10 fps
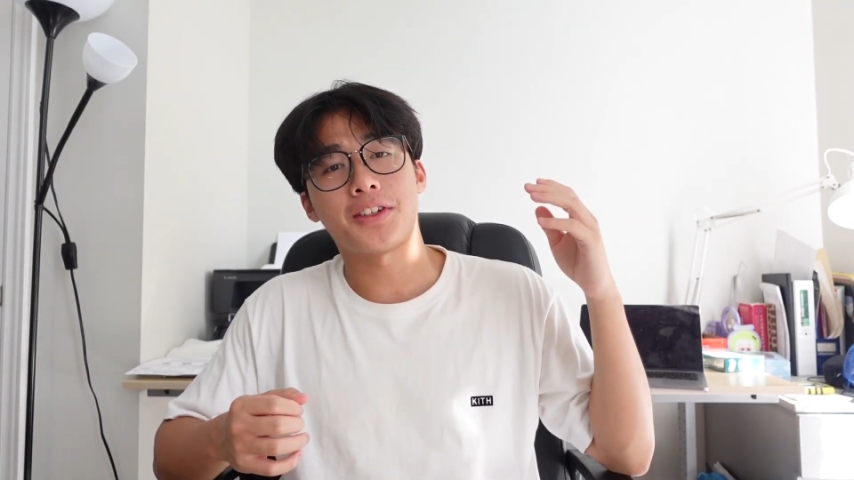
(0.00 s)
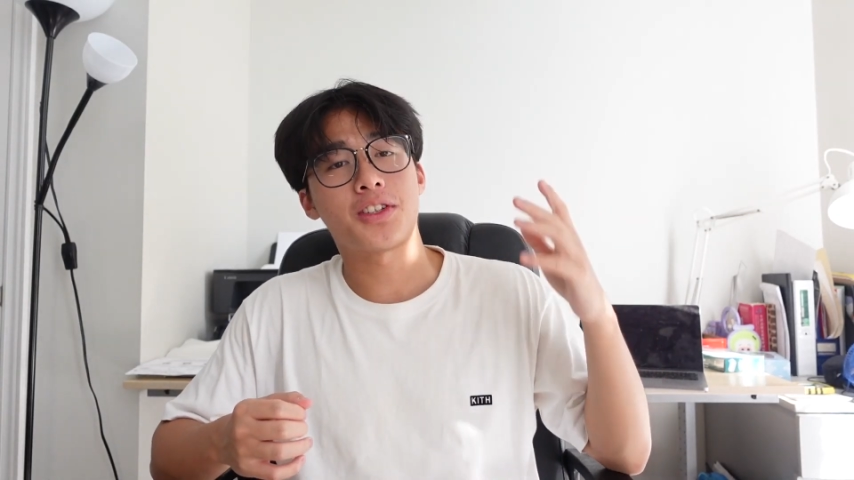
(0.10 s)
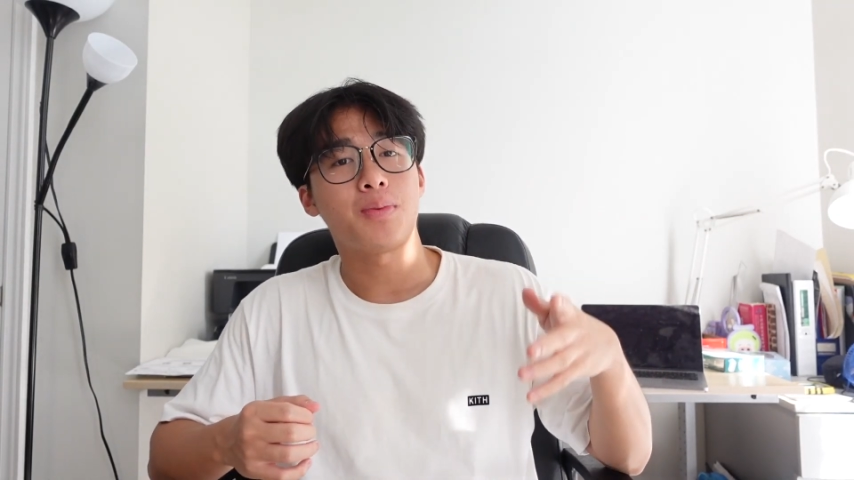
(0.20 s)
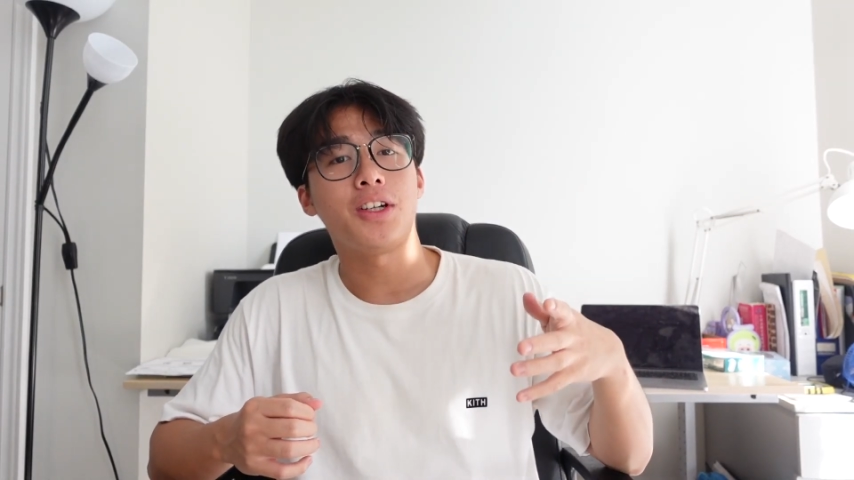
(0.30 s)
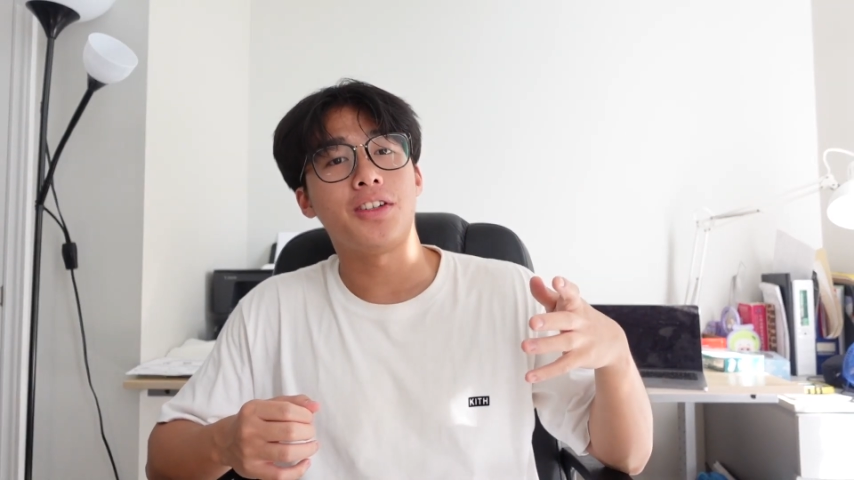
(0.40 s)

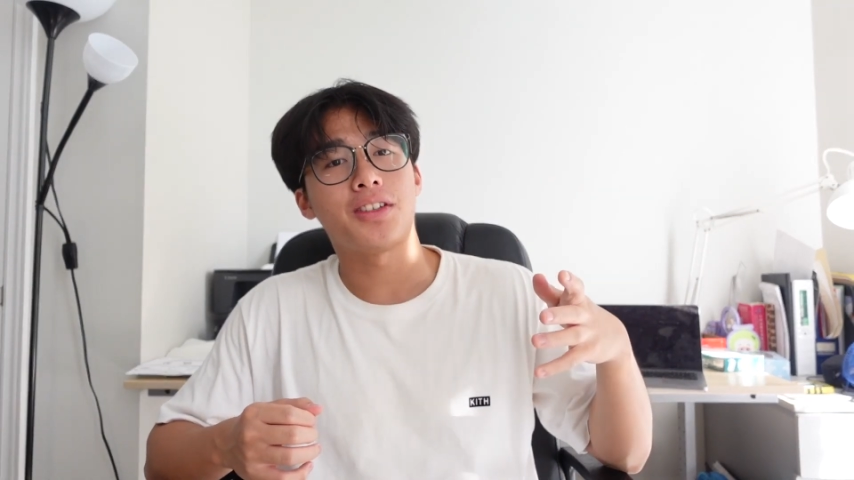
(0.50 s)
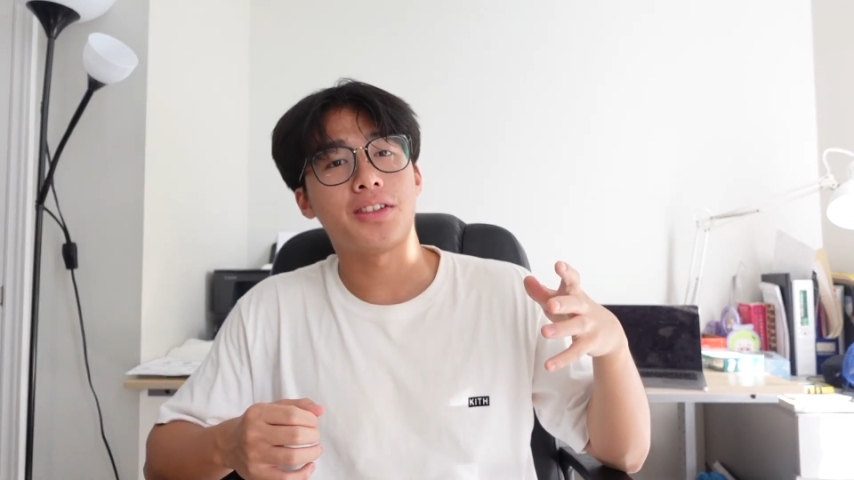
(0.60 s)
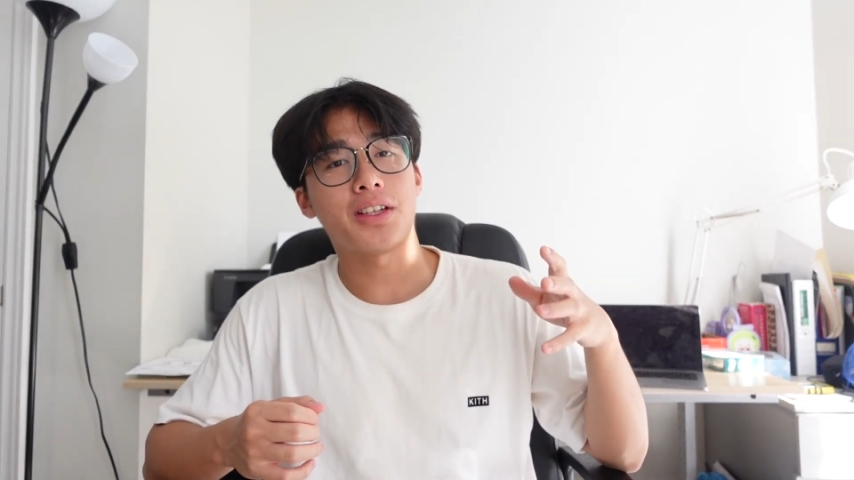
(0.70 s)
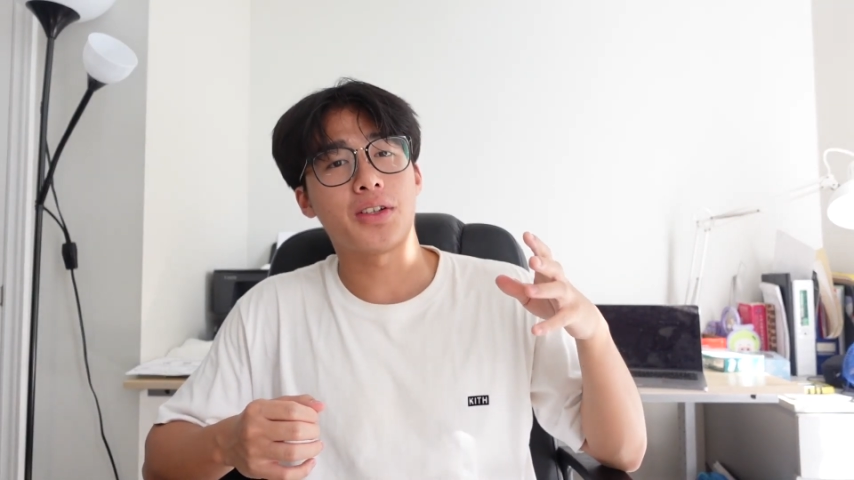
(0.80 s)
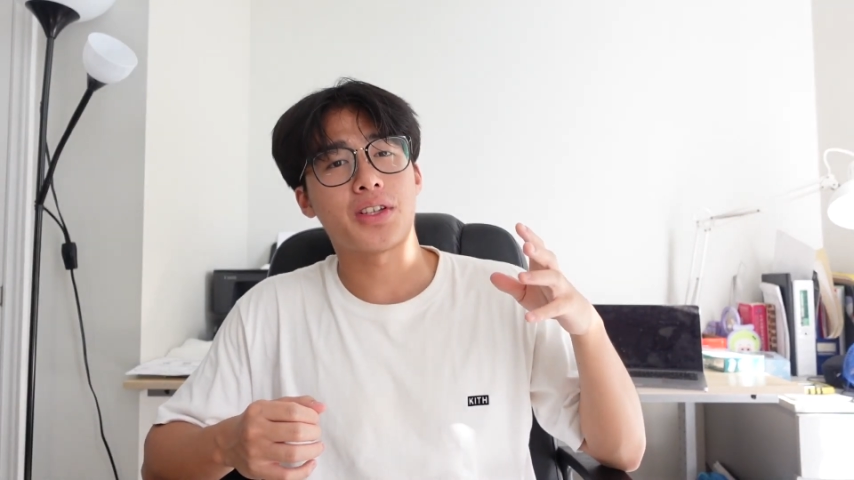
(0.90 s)

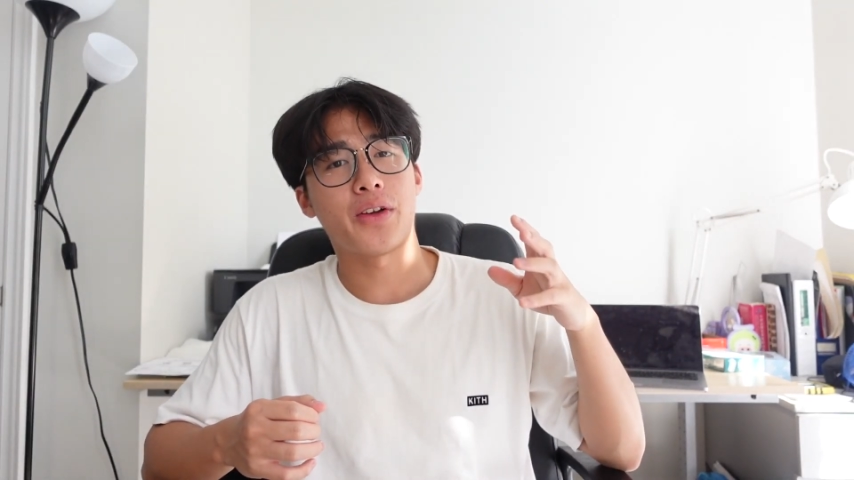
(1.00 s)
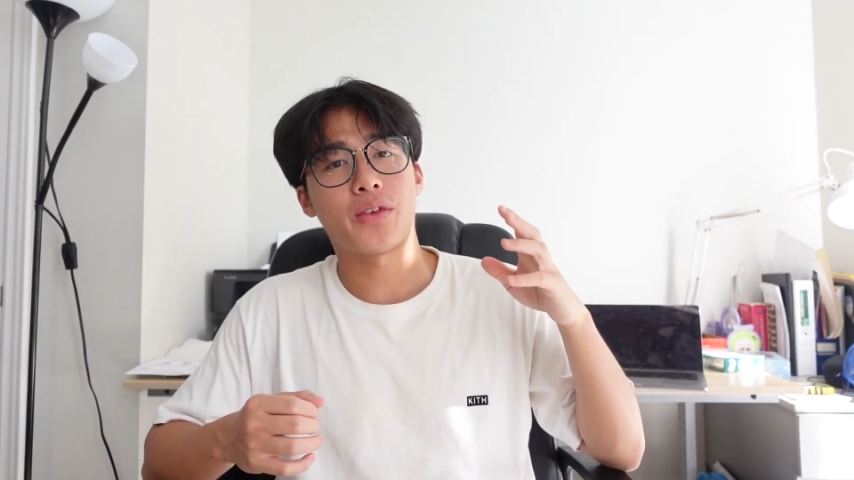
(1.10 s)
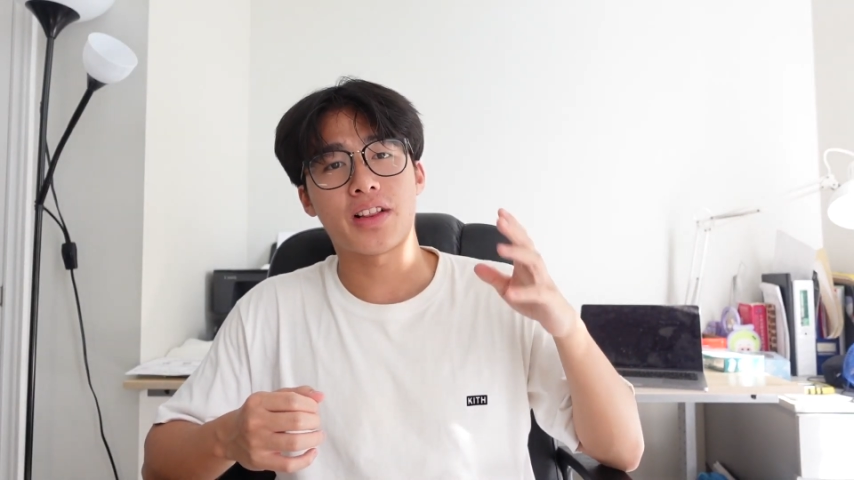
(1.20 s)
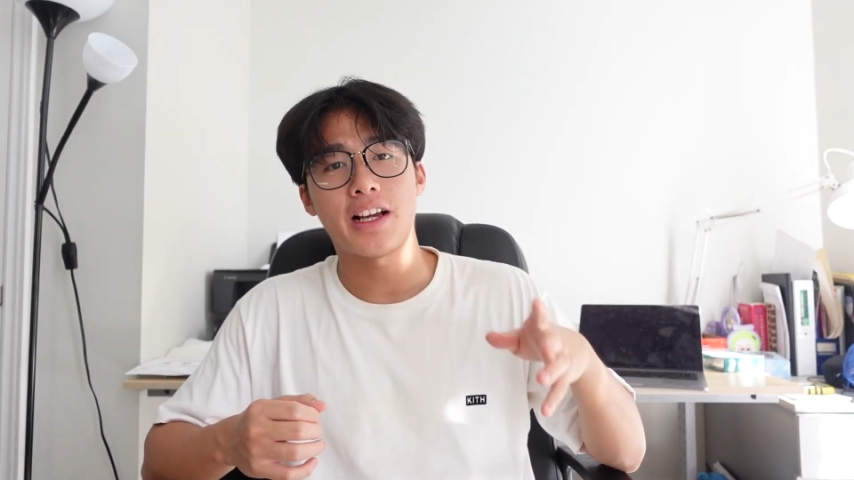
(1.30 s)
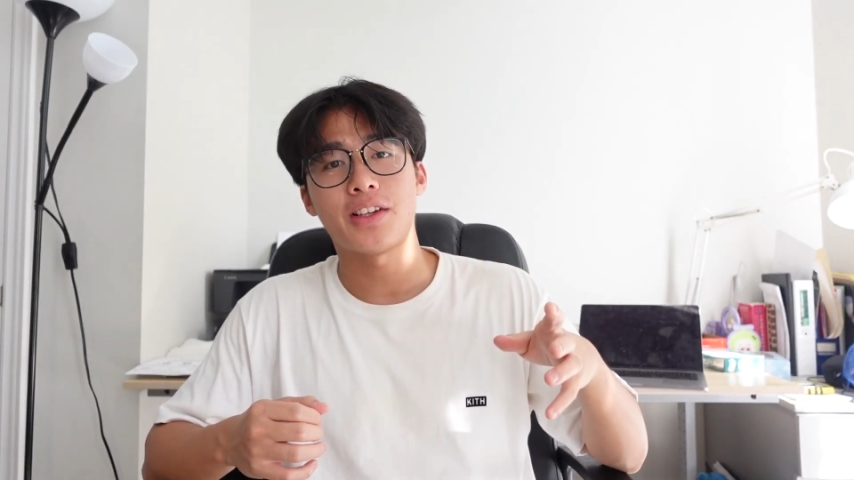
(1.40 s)
experiences outside of
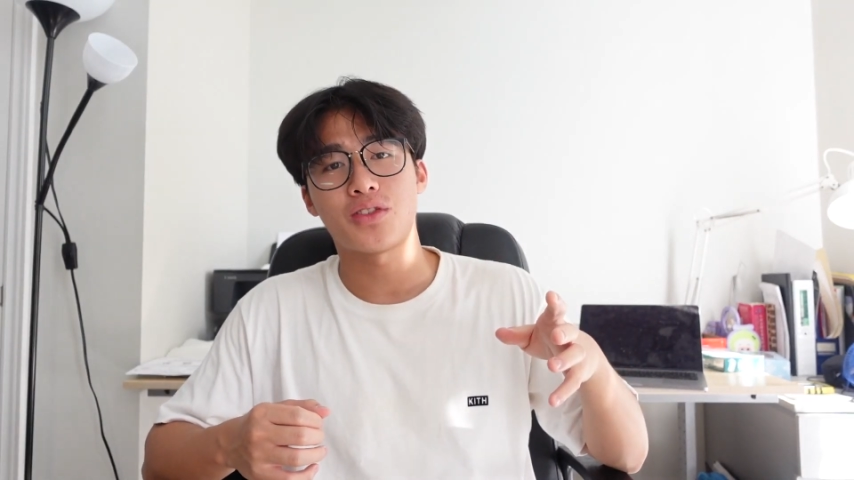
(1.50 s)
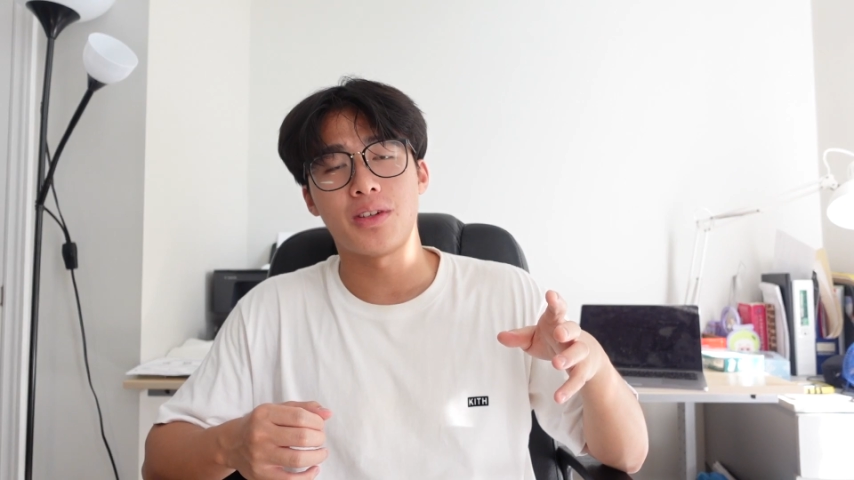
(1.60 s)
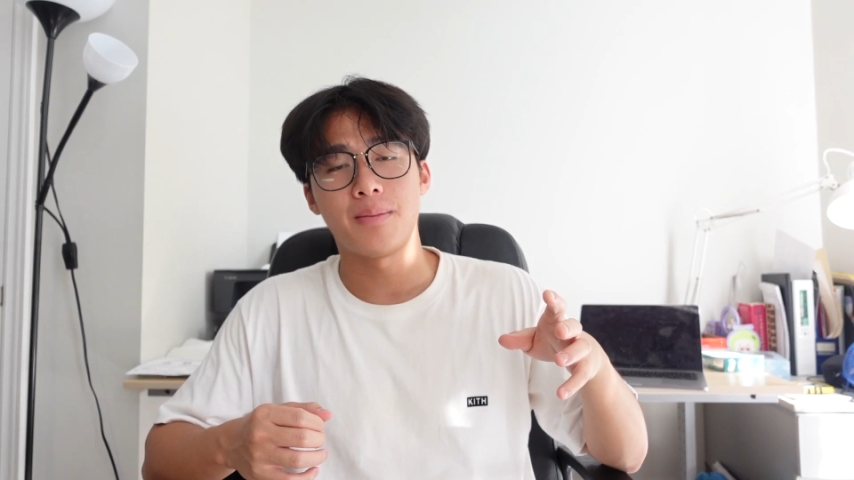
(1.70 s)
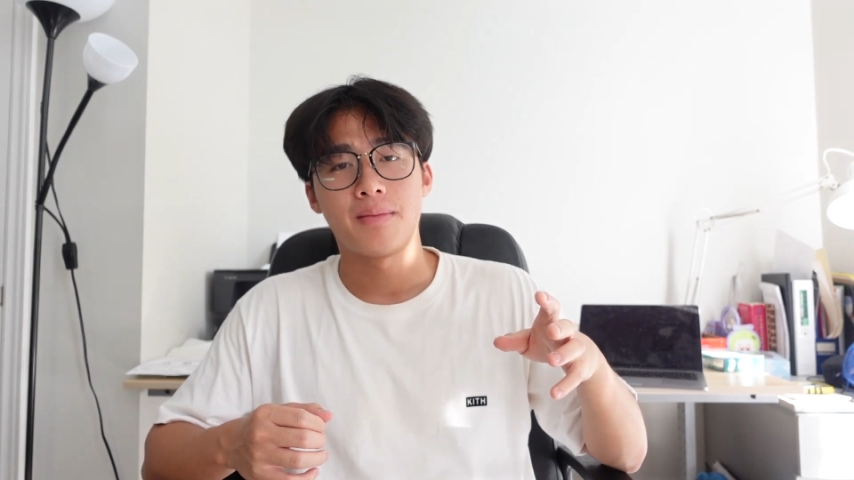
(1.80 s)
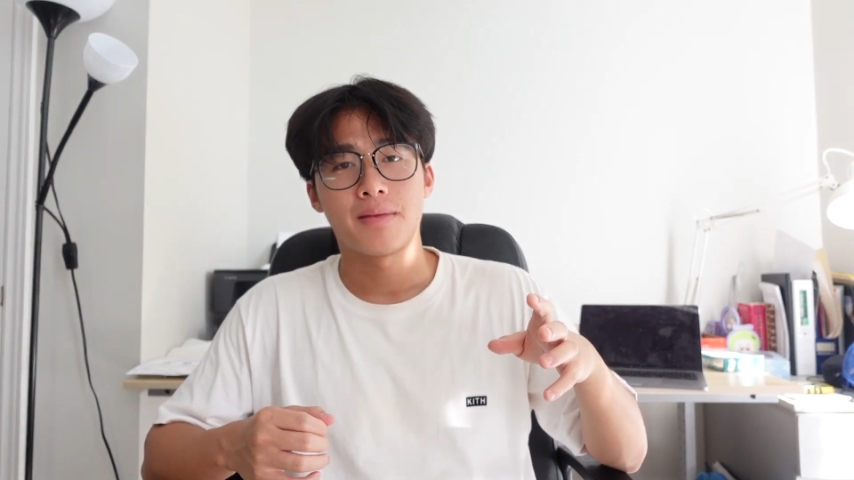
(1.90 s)
the classroom.